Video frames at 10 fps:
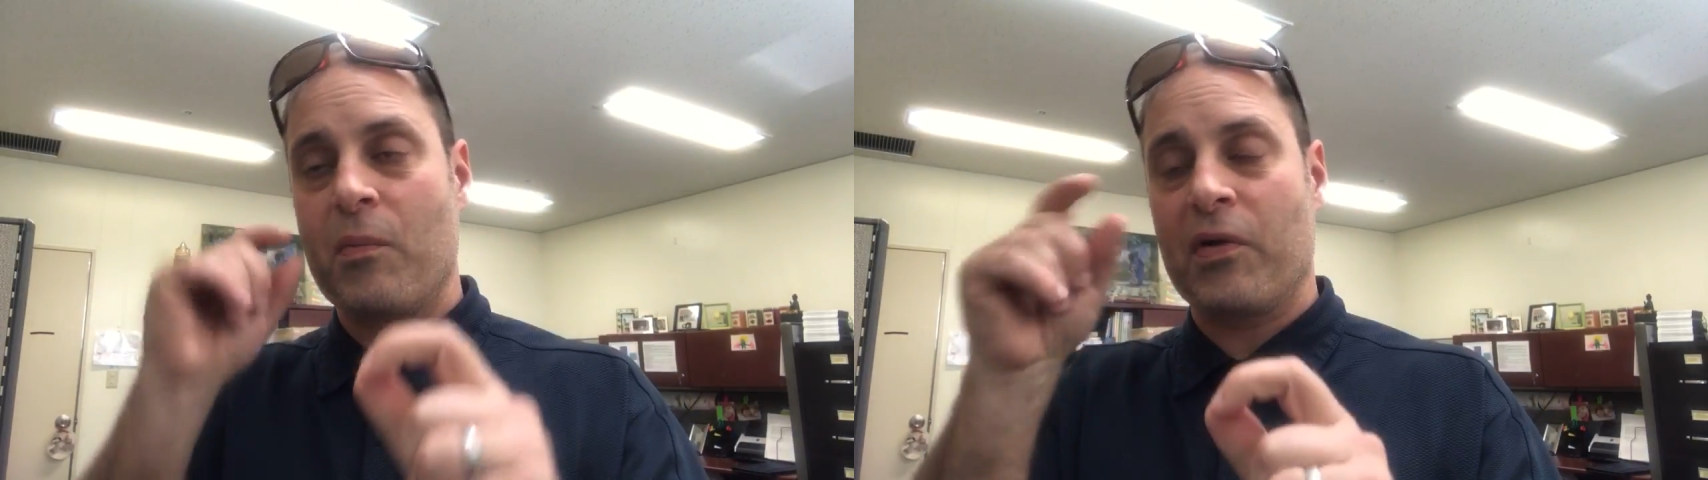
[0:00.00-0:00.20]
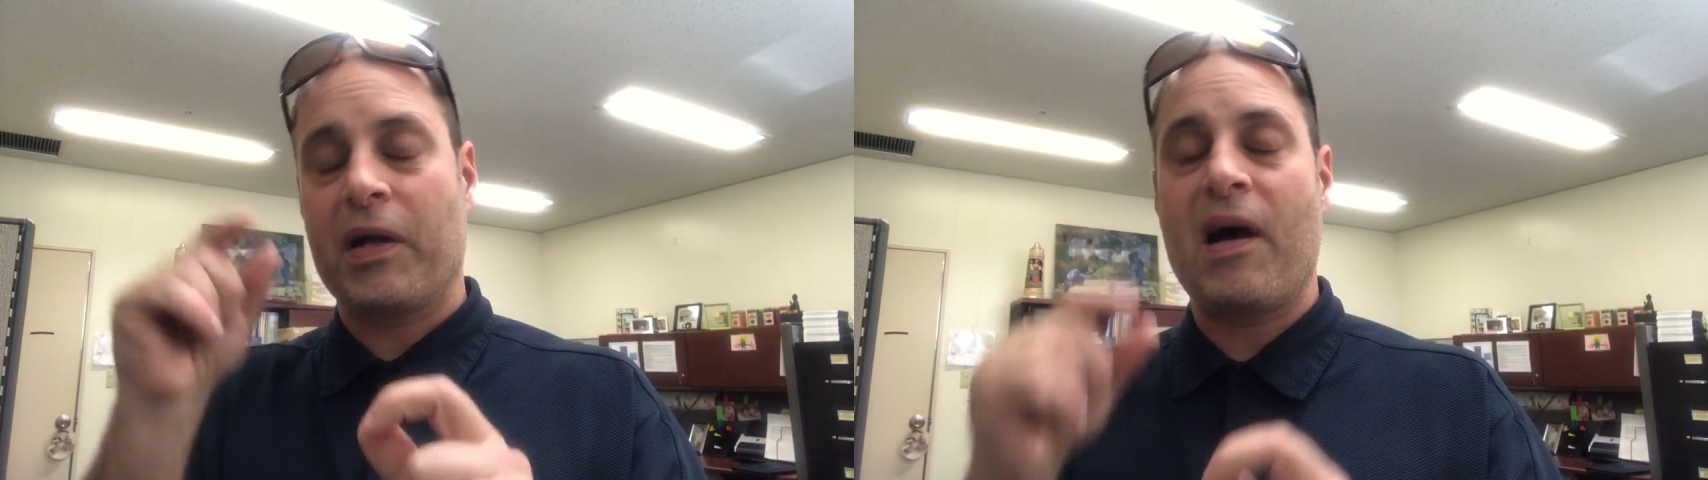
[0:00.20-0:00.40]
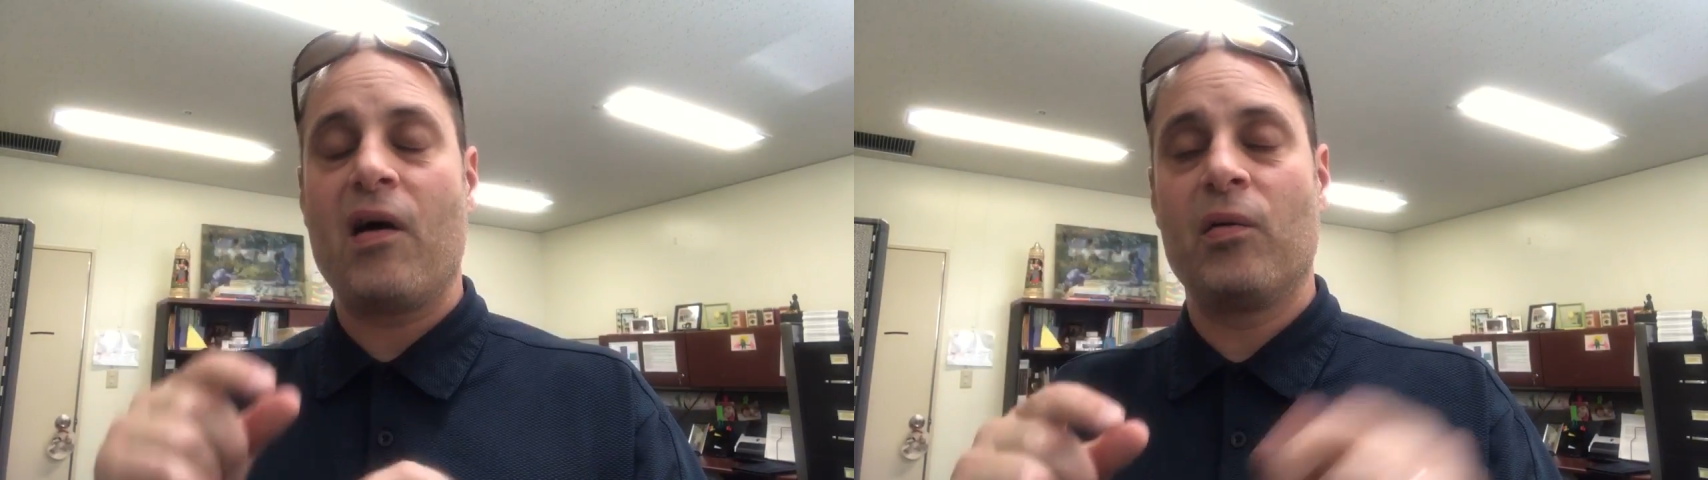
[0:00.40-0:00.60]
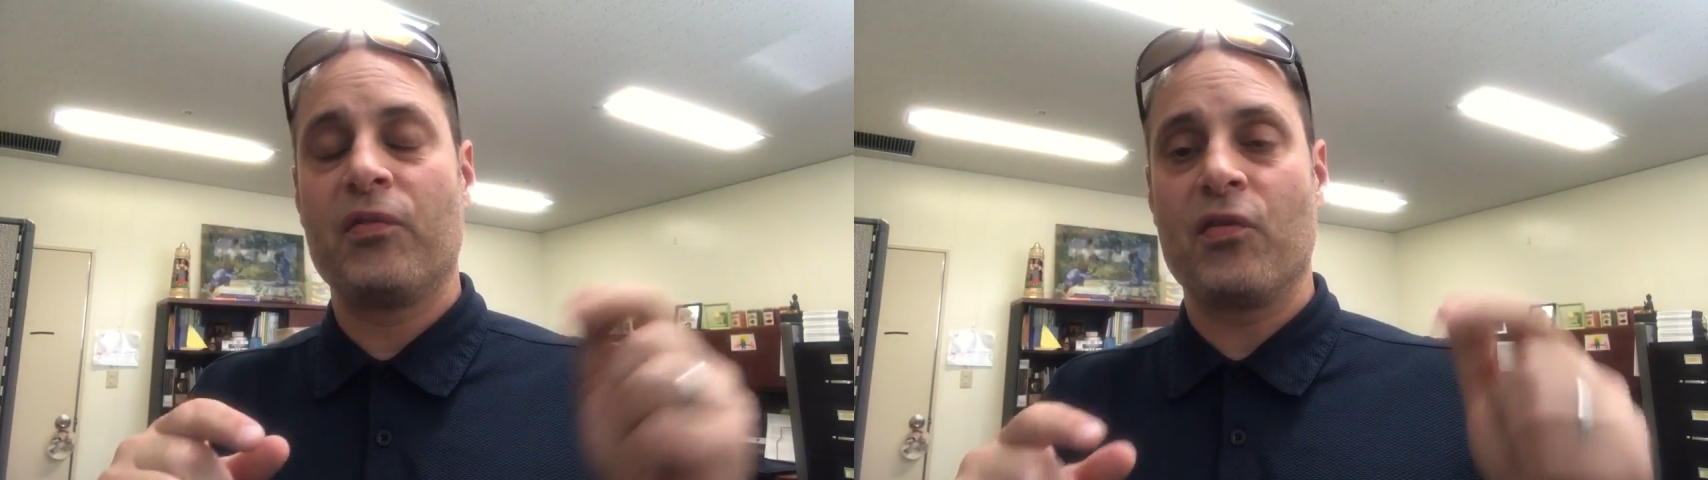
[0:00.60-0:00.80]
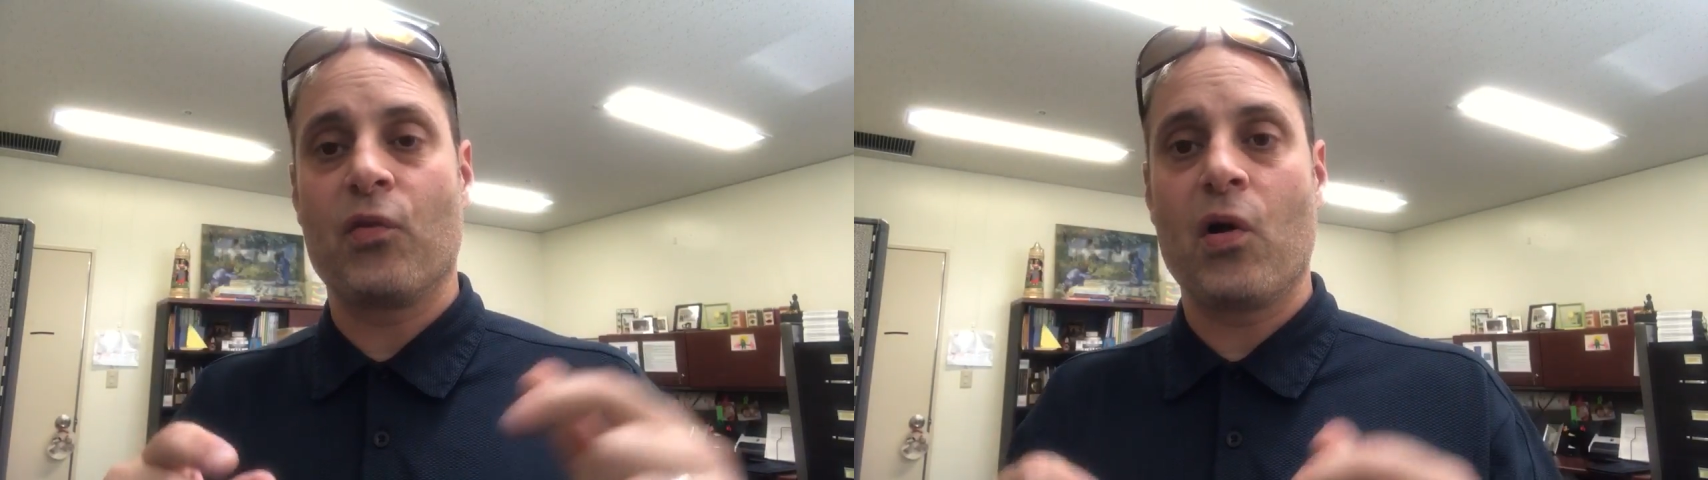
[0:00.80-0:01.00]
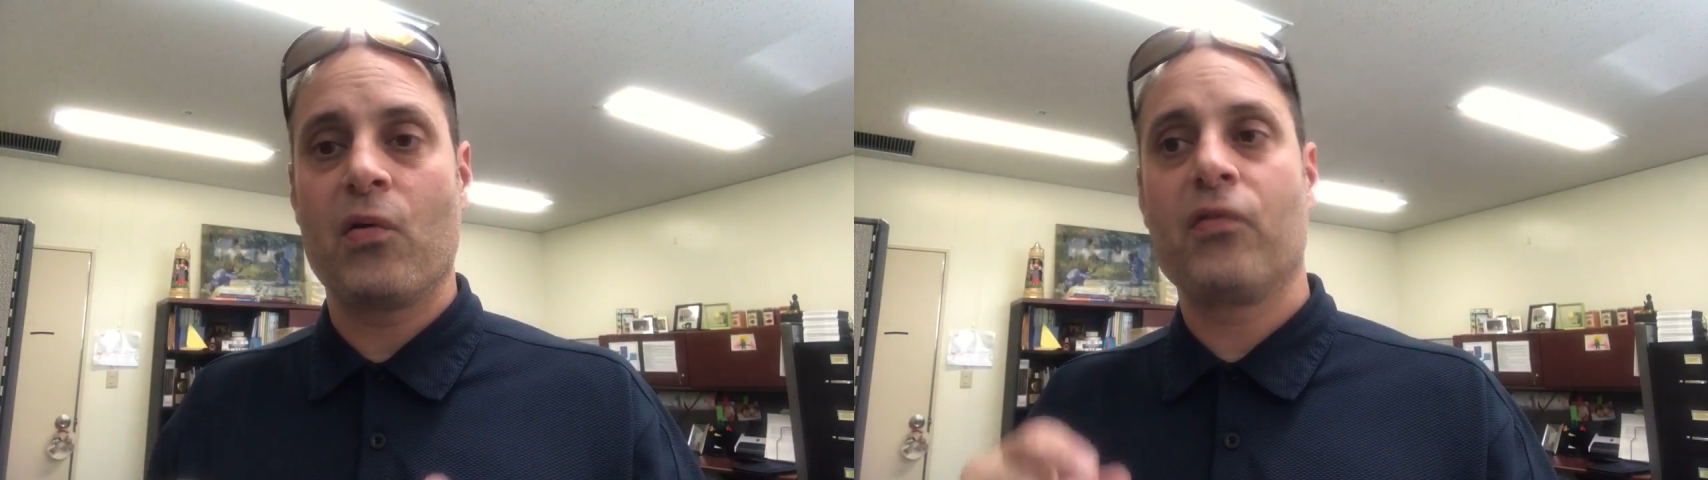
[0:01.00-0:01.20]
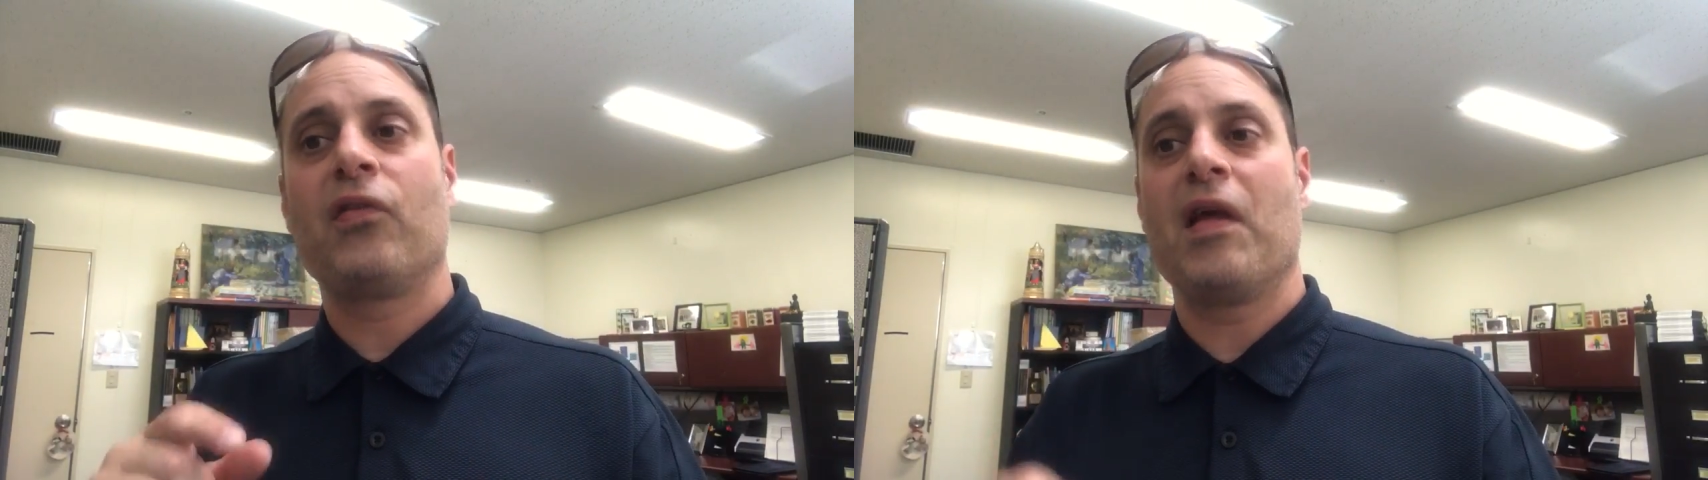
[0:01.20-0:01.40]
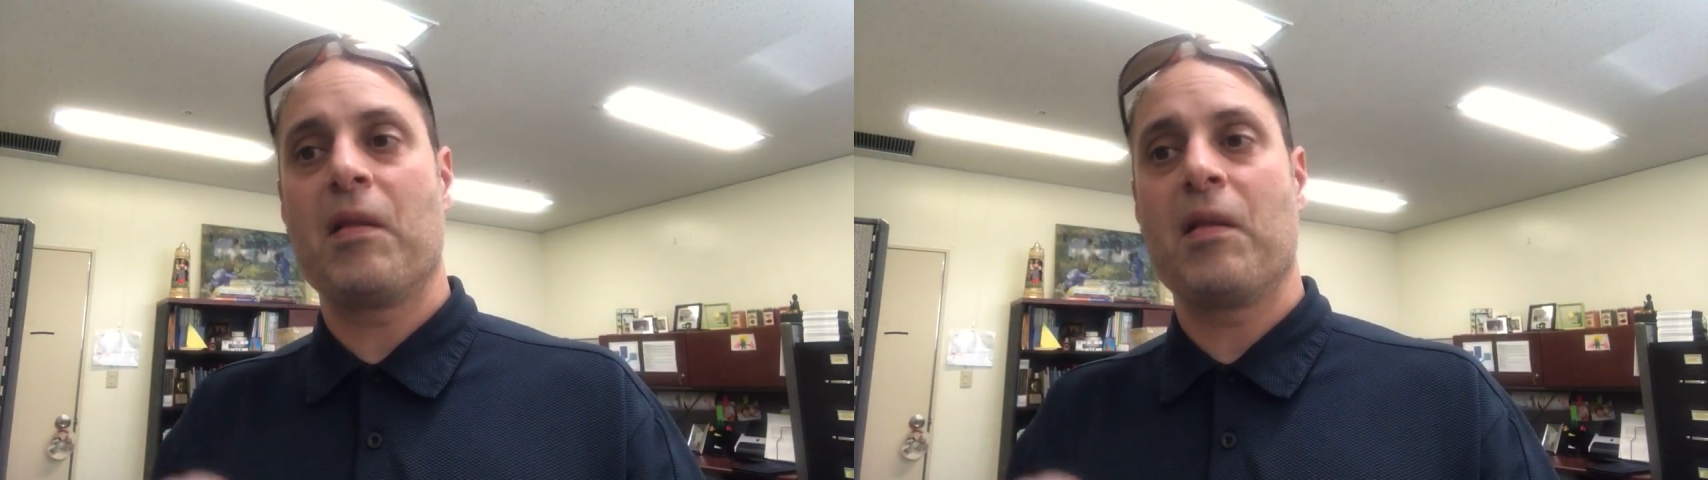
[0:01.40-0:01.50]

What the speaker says: number of columns and rows,